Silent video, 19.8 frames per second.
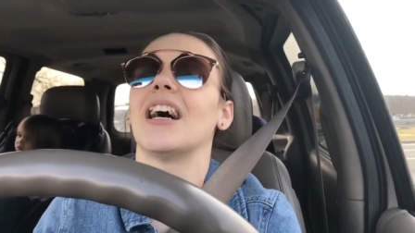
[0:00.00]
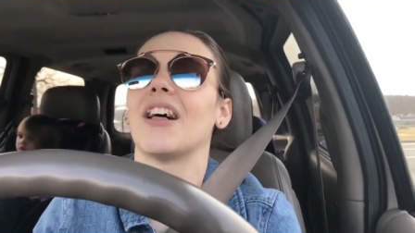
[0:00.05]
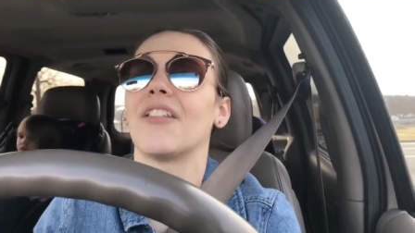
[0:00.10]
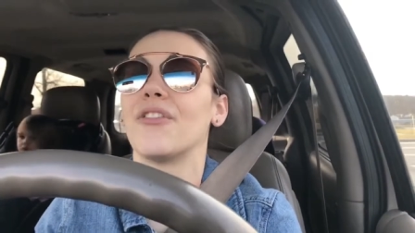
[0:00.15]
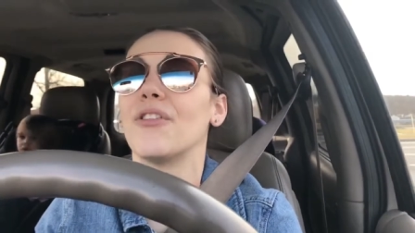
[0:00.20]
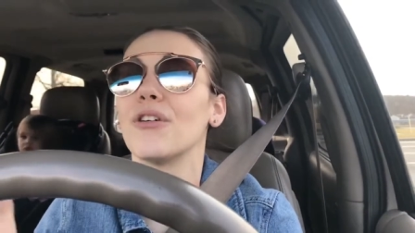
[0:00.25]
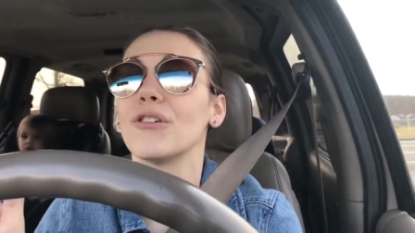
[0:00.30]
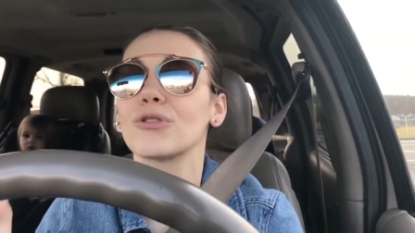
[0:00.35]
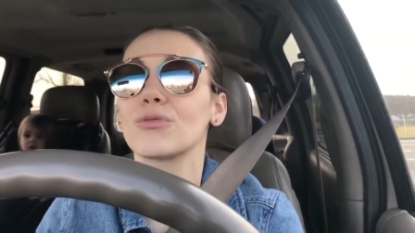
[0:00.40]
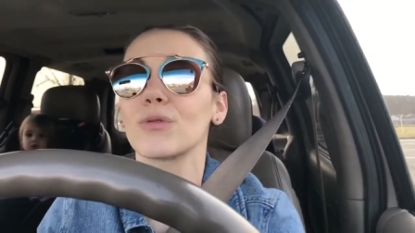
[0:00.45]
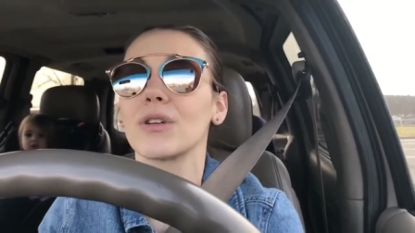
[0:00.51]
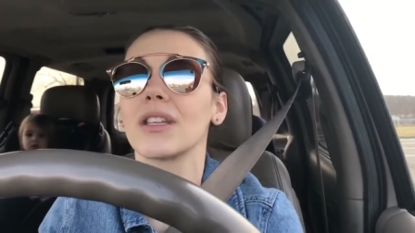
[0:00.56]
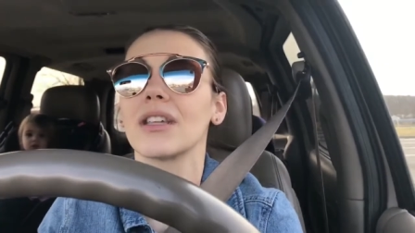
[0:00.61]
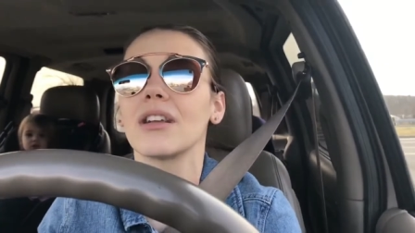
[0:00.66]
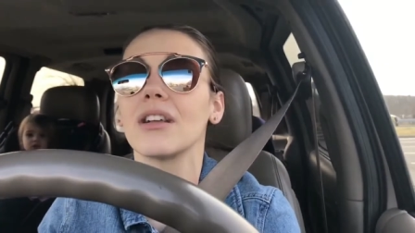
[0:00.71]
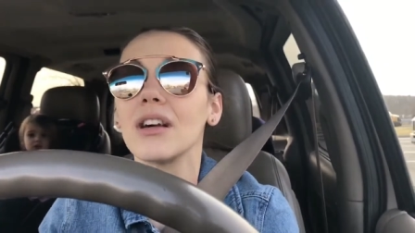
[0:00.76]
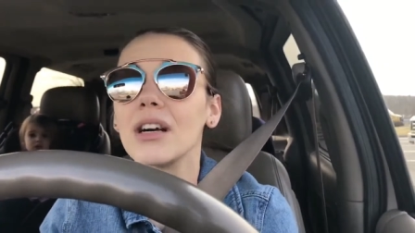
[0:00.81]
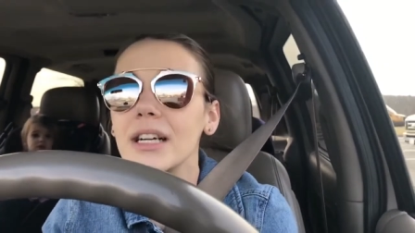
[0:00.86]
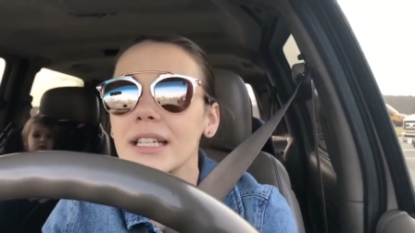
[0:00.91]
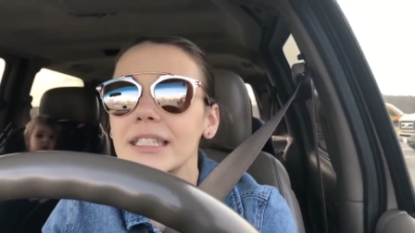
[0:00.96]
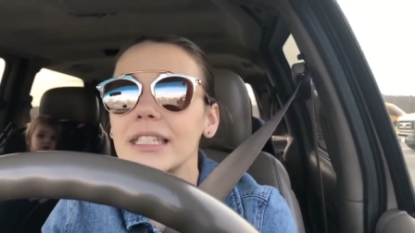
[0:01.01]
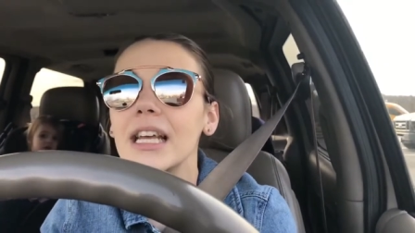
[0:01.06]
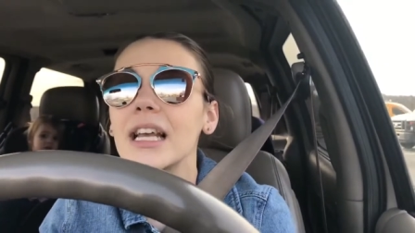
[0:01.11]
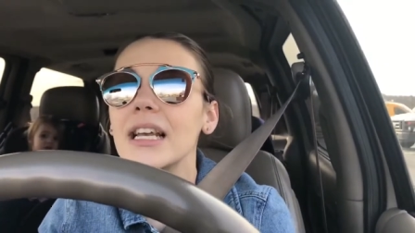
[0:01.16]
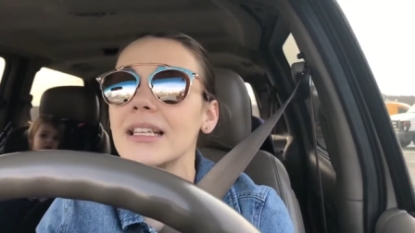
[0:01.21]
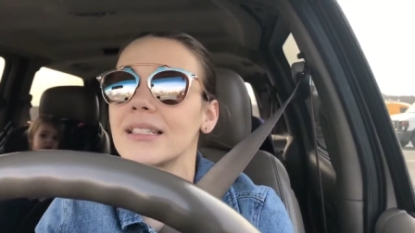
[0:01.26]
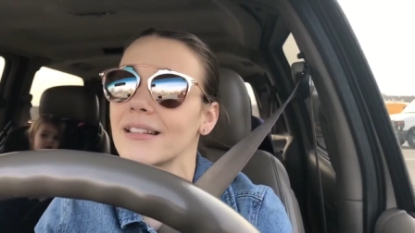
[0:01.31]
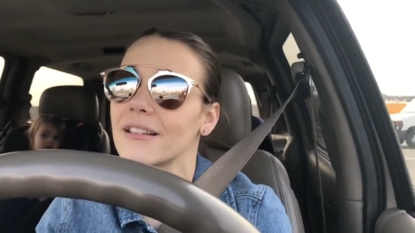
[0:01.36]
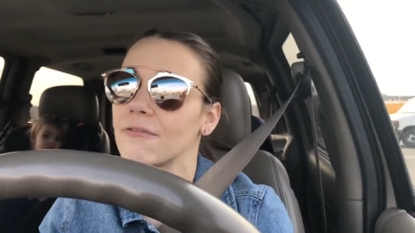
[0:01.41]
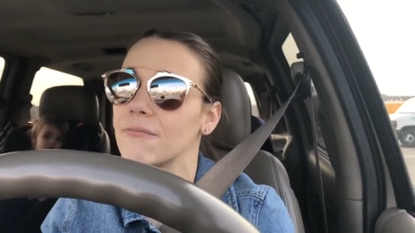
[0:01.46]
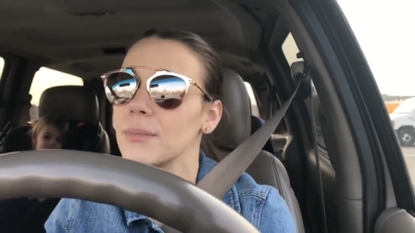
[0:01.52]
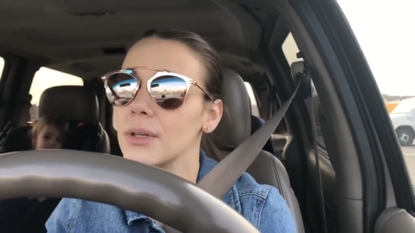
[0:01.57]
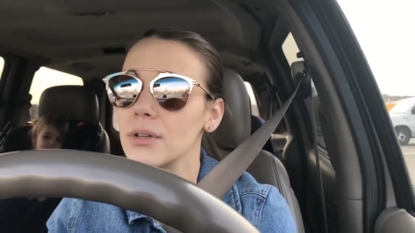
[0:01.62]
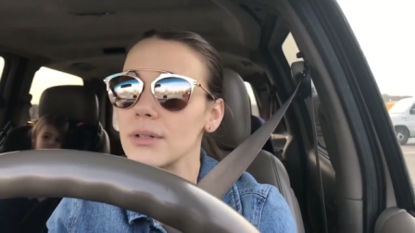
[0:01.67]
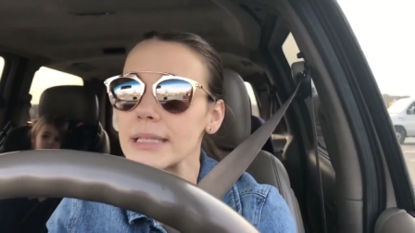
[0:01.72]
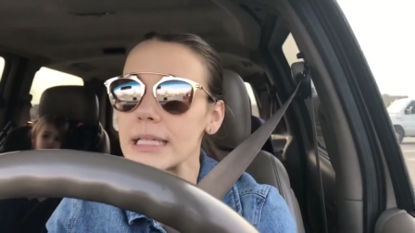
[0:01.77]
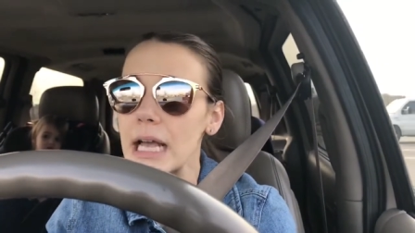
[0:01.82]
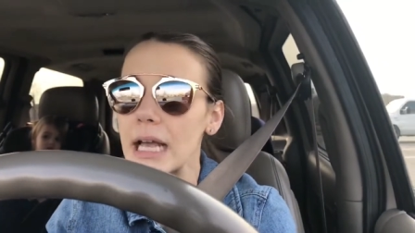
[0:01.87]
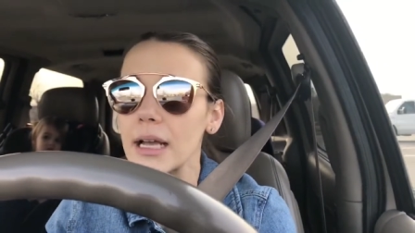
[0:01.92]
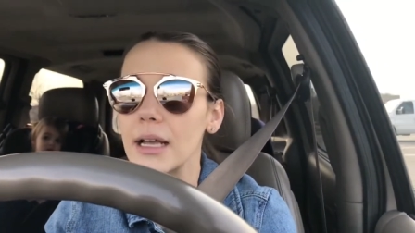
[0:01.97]
those were the good days of
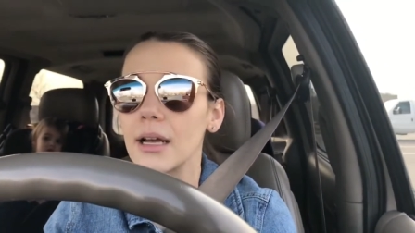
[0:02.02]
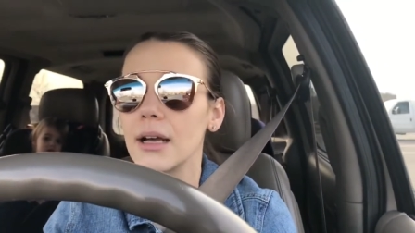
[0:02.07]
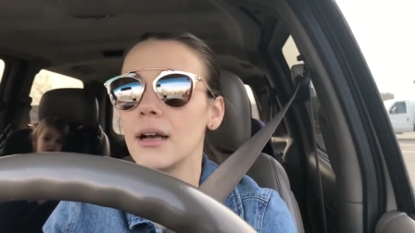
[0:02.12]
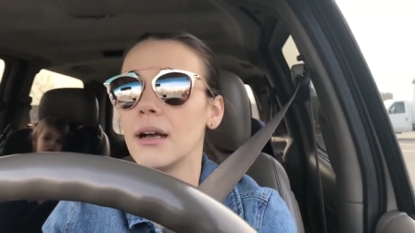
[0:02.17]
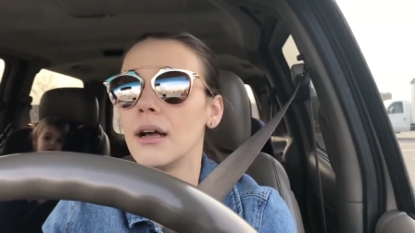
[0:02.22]
music